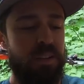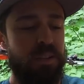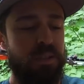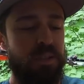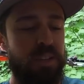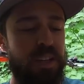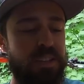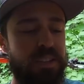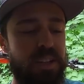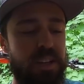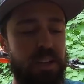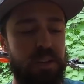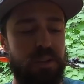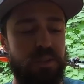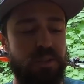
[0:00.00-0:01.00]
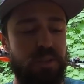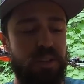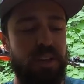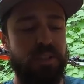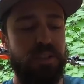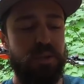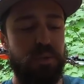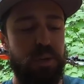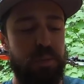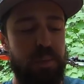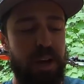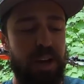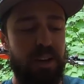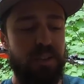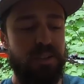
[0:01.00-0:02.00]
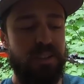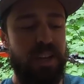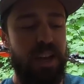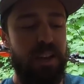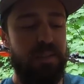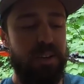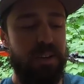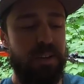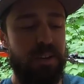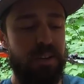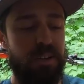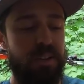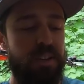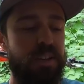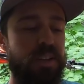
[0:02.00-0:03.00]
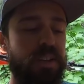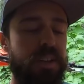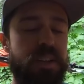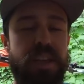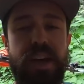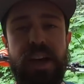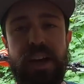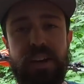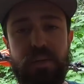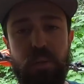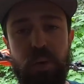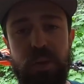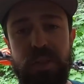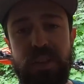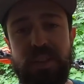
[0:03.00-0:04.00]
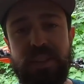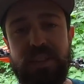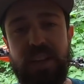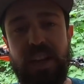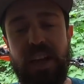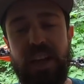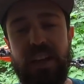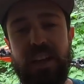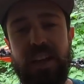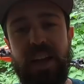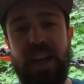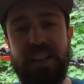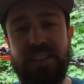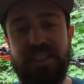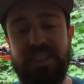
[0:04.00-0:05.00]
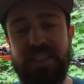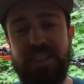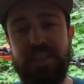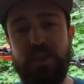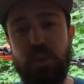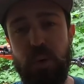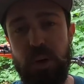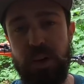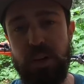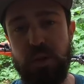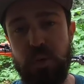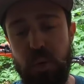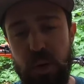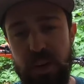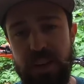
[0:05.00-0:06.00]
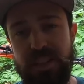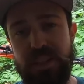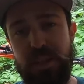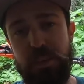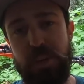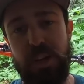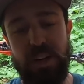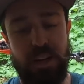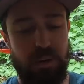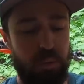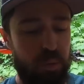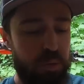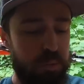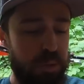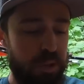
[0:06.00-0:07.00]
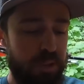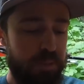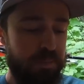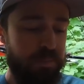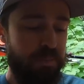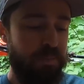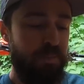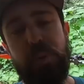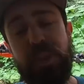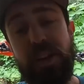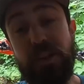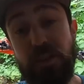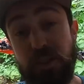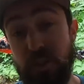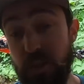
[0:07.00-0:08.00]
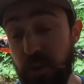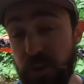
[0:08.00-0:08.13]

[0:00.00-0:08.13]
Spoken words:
So that's 3 pounds heavier than what this XC 2020 TPI would be. So